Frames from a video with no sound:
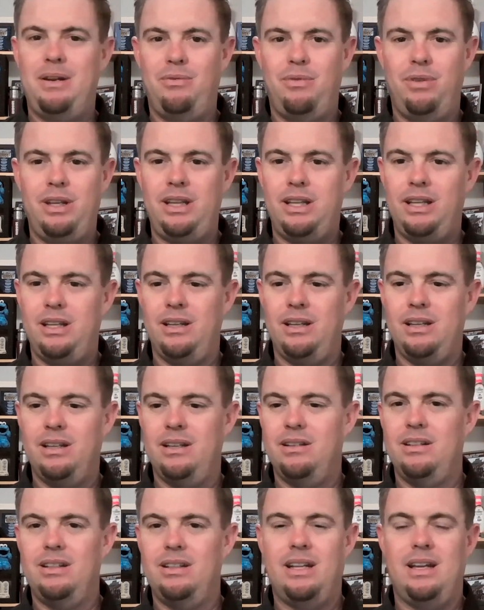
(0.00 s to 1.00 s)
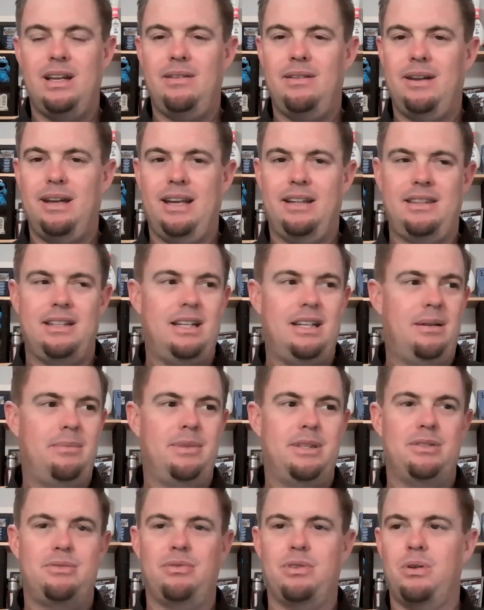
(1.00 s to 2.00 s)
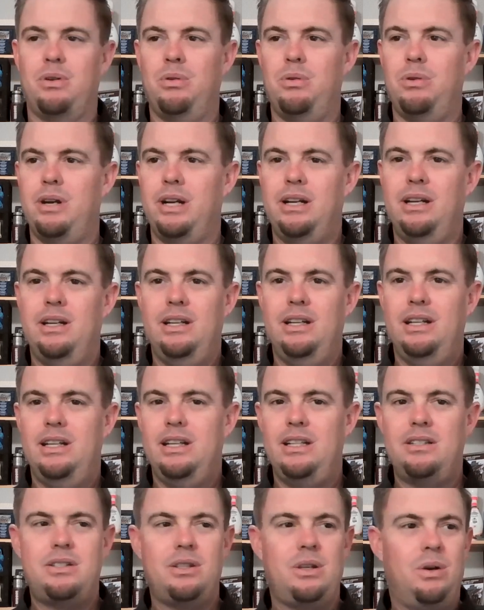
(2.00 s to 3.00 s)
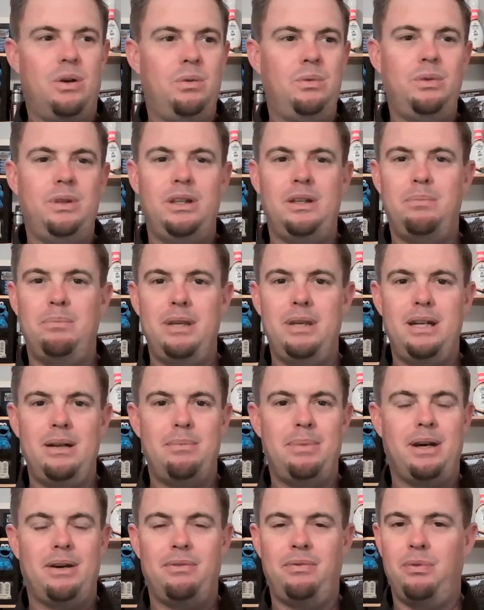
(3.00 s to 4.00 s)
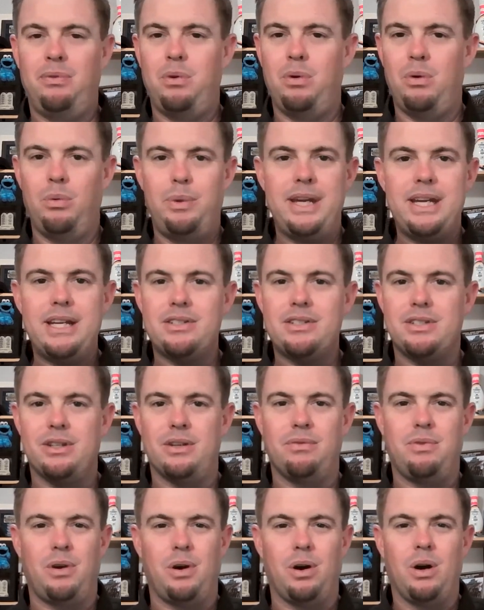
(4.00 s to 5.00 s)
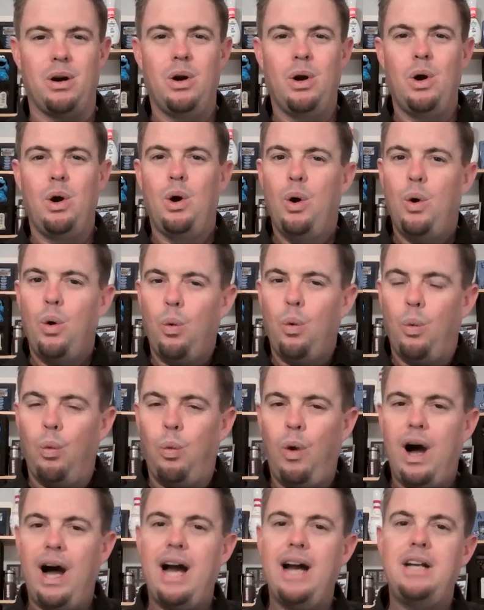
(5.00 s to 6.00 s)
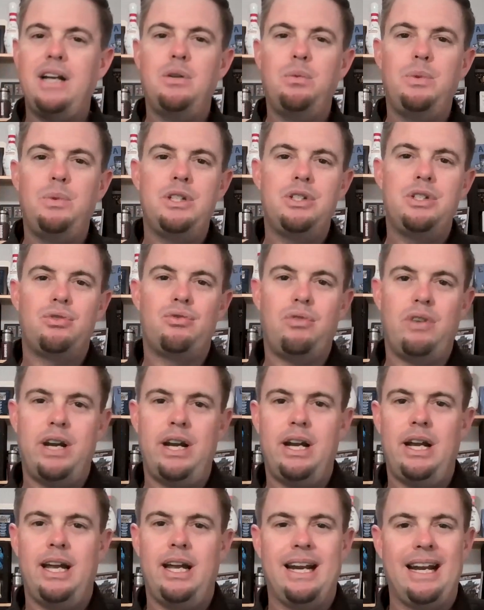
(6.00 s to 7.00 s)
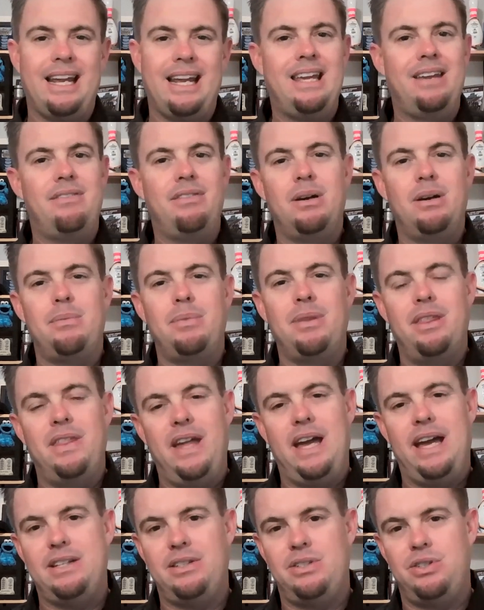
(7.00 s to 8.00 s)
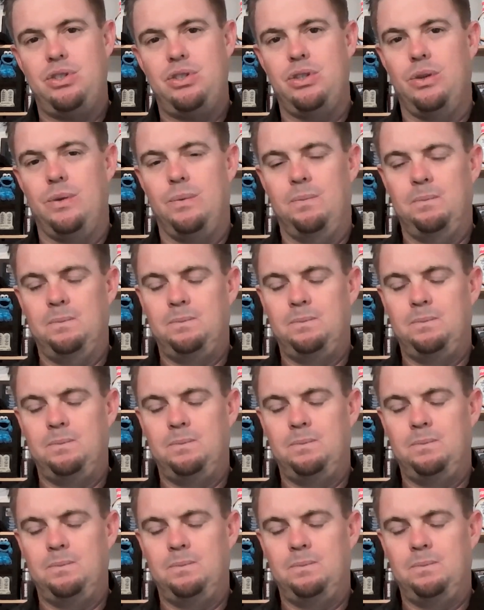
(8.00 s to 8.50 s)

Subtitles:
Really, at the time of this recording, it's only been about 4 weeks so far. Why do we stray and give up that soon?